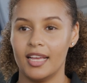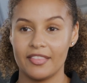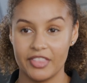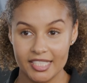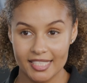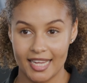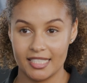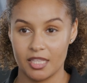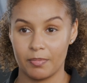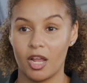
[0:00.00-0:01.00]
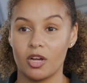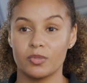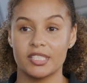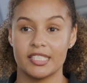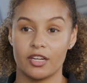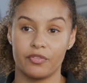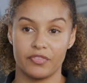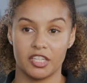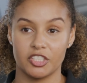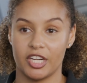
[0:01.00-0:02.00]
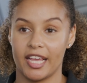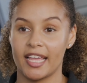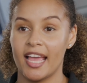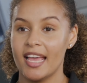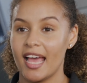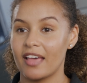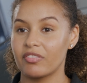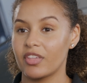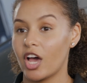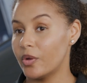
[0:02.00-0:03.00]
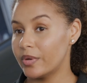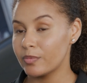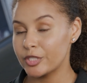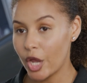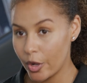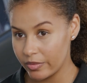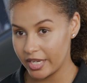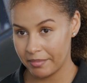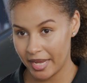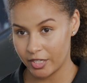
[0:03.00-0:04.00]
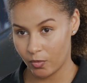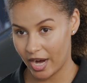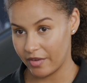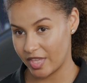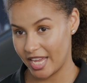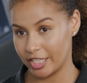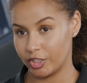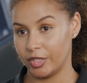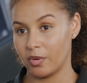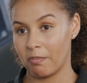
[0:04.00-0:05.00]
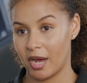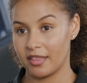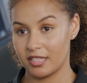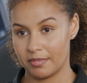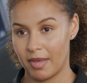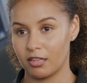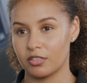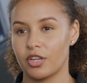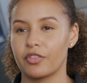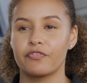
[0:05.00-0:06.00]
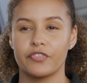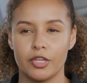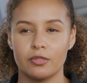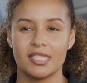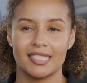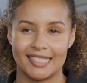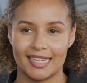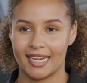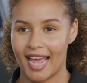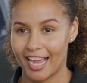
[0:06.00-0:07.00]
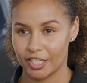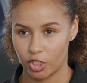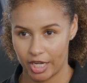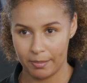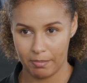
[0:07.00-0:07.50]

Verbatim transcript: In this case, the plug was still functioning and the owner was only made aware of the issue by the smell, so the fuse didn't actually